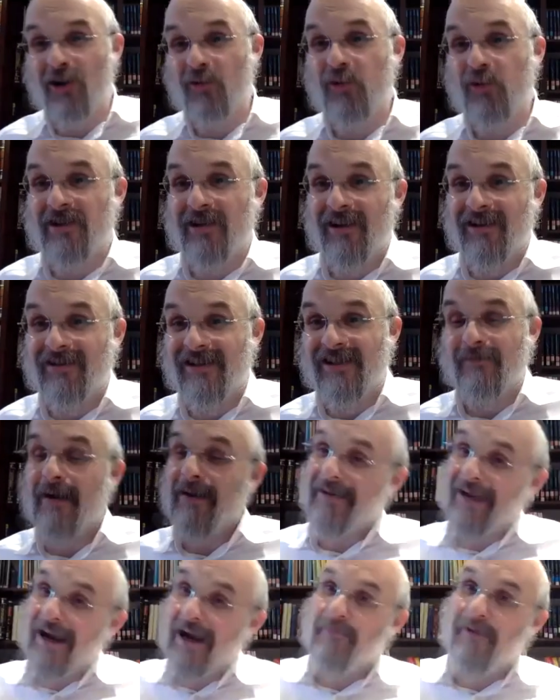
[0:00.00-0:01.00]
Aruch, which tells us
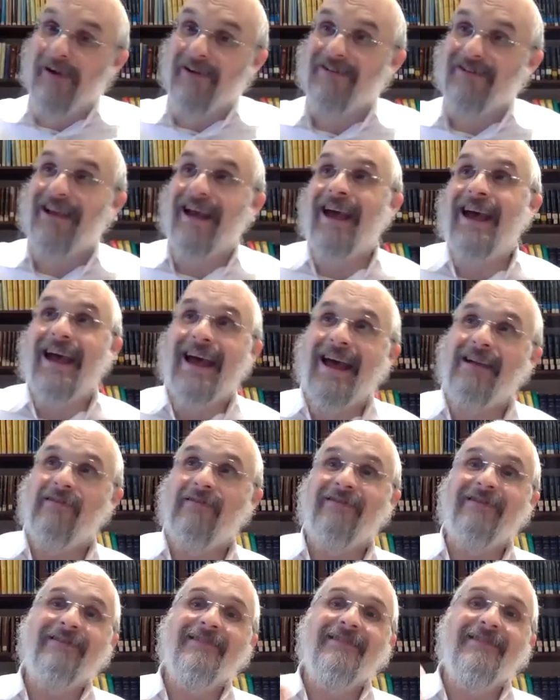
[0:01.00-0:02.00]
about Karpas
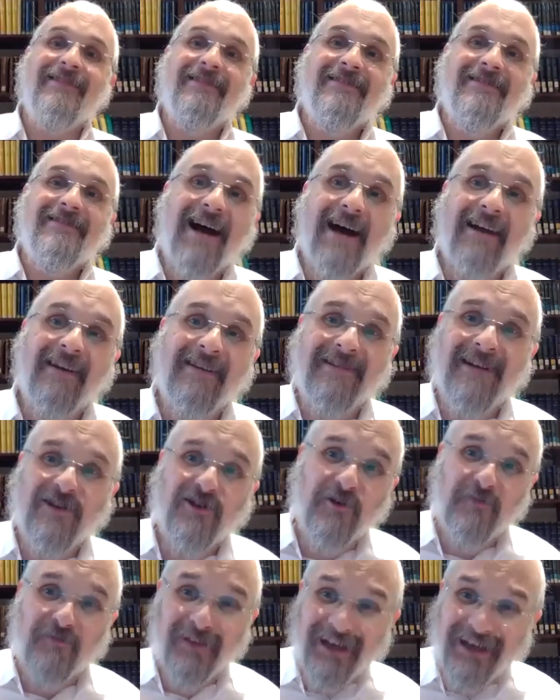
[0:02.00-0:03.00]
and how to
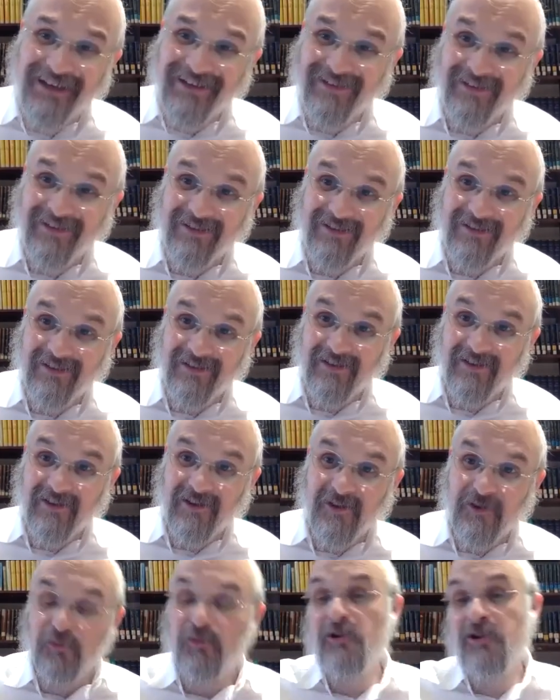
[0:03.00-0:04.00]
set your plate,
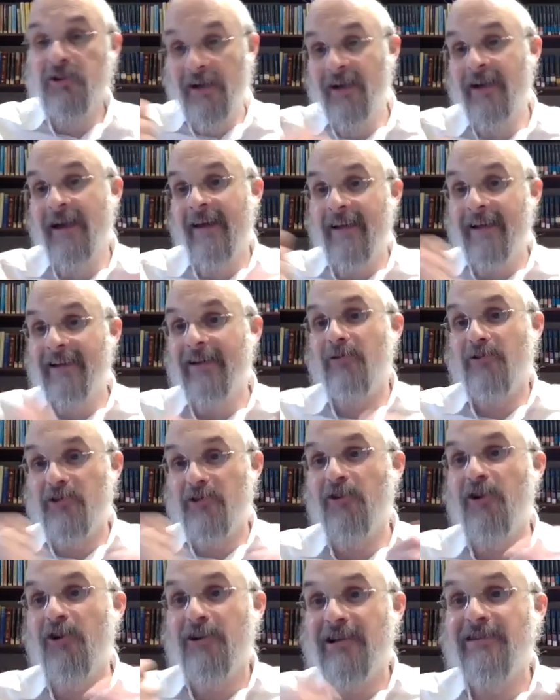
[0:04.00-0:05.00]
which again, the Alter Rebbe
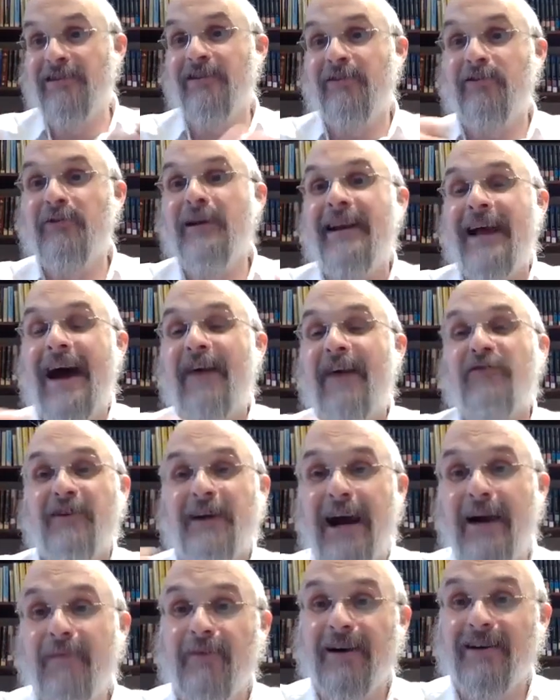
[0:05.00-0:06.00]
Shulchan Aruch says to do that after
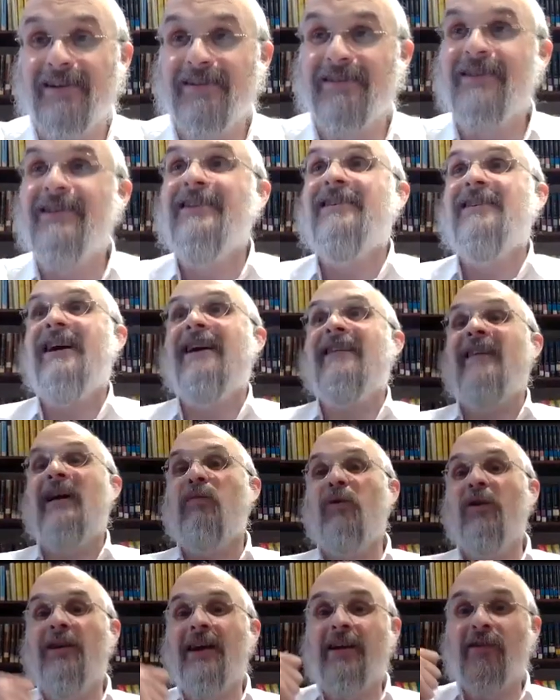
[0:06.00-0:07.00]
Karpas. And
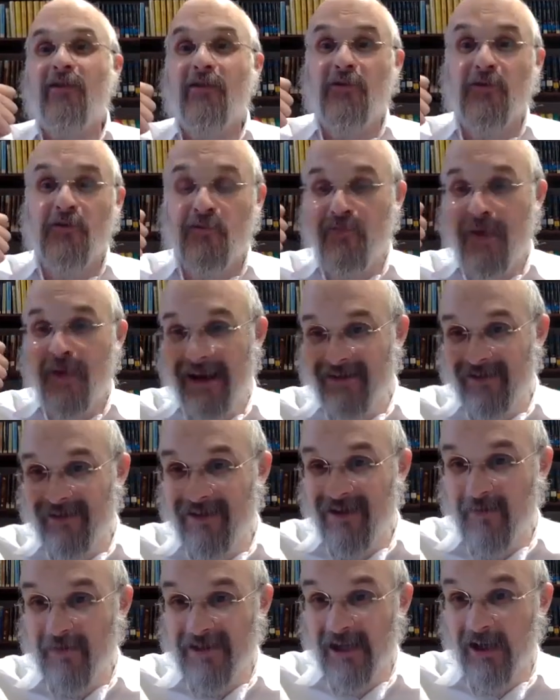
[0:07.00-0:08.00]
then we'll get to back to
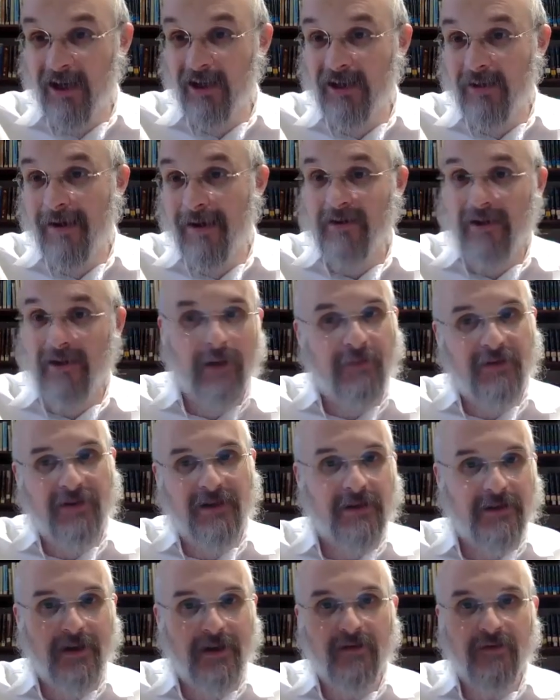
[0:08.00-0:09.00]
the Rebbe's Haggadah about Karpas
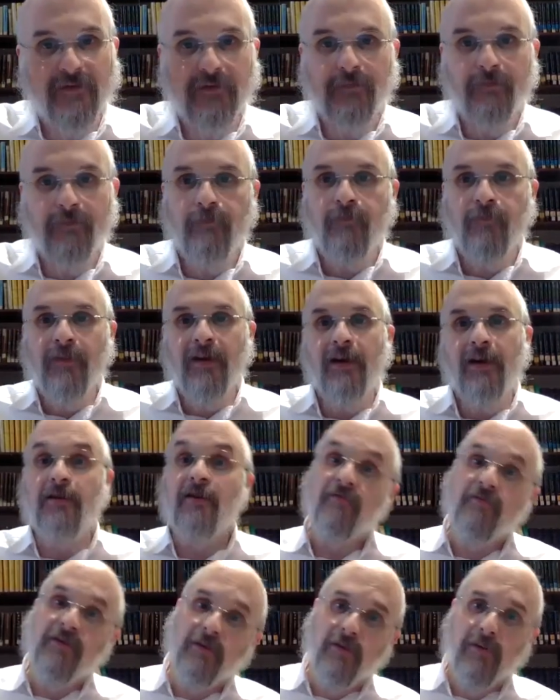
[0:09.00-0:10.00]
itself. And
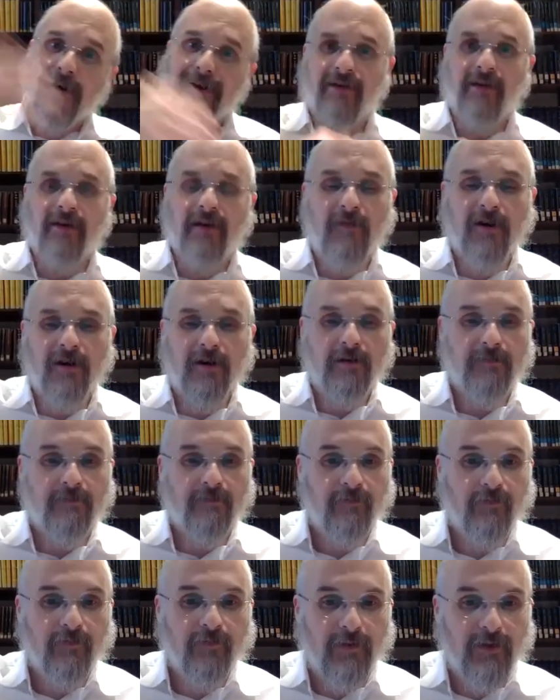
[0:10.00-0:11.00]
if you never go back to the Gemara.
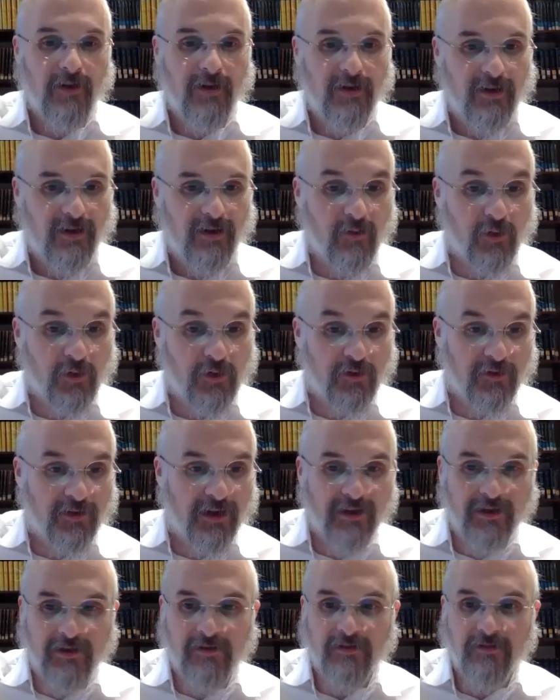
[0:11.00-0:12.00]
Have a wonderful
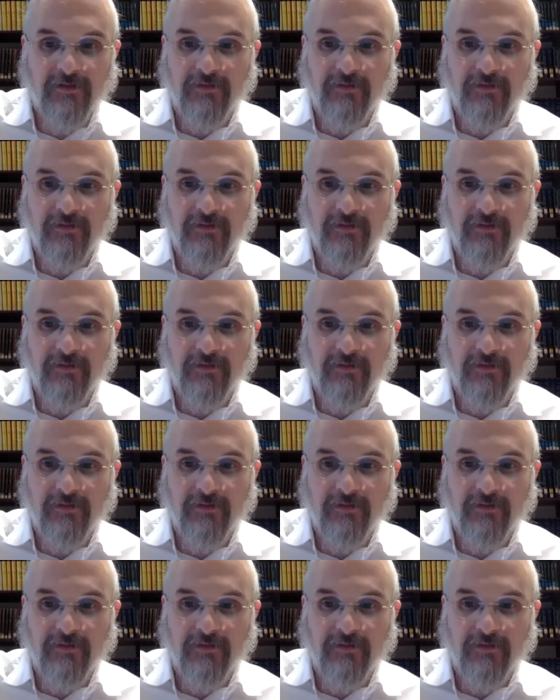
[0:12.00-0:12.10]
day.